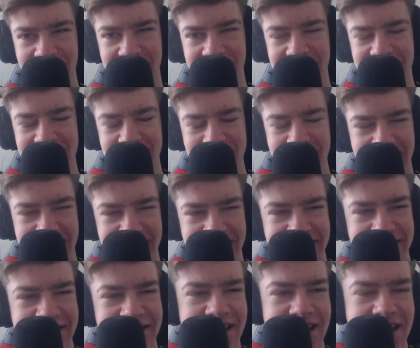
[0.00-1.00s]
think about
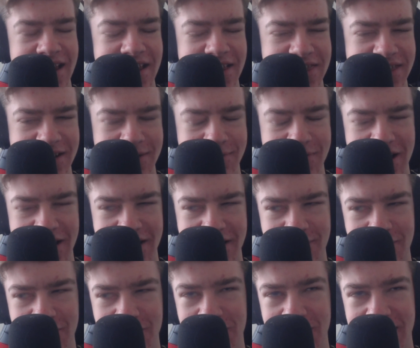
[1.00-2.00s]
uh, think about
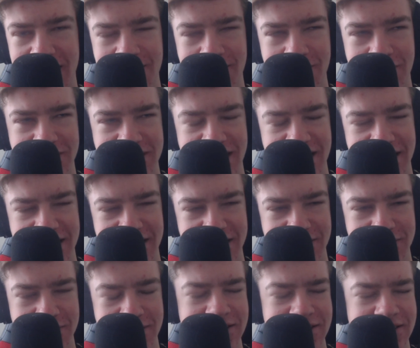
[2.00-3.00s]
our mortality
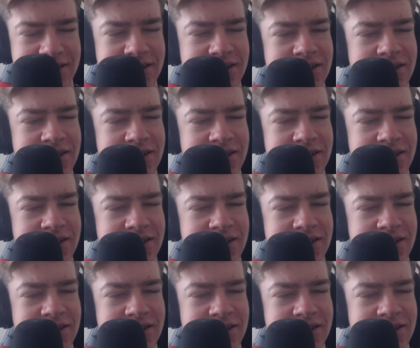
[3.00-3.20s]
as well.